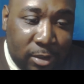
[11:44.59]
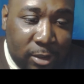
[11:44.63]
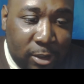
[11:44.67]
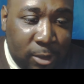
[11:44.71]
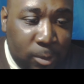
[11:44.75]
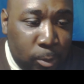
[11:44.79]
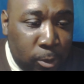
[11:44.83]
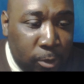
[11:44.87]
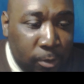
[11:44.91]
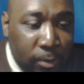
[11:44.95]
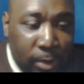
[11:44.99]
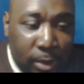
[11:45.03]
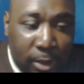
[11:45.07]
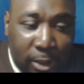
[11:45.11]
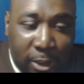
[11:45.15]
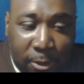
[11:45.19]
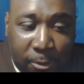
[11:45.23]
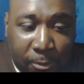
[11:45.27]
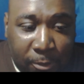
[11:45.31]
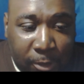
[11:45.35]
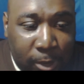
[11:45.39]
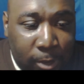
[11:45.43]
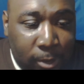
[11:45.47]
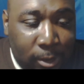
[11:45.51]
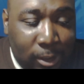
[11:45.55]

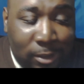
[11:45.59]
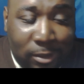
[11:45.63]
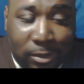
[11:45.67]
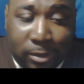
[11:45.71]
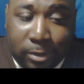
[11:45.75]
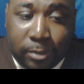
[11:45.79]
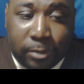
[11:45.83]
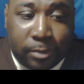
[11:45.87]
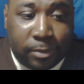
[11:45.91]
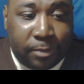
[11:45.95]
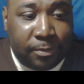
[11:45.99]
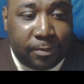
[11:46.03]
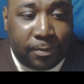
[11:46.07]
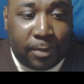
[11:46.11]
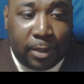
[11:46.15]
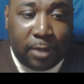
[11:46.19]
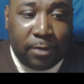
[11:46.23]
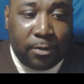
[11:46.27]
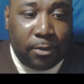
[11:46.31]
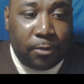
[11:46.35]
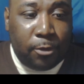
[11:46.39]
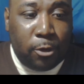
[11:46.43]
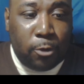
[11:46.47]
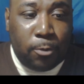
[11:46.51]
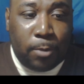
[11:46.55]
This
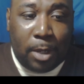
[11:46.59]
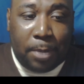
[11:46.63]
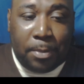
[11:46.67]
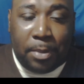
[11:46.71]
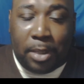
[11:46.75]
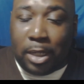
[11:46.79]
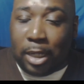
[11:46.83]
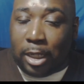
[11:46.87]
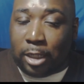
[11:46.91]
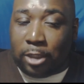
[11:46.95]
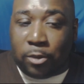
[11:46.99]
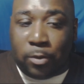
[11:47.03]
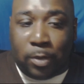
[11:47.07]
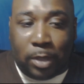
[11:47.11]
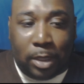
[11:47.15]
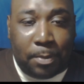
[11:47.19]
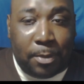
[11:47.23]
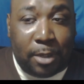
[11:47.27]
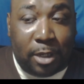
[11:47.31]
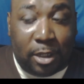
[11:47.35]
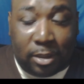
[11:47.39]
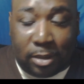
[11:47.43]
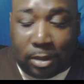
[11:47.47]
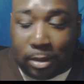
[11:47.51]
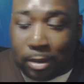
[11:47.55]
fucking review might be like 20
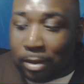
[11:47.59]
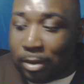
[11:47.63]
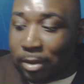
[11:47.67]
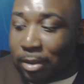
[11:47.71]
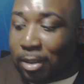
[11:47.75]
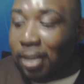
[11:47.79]
minutes.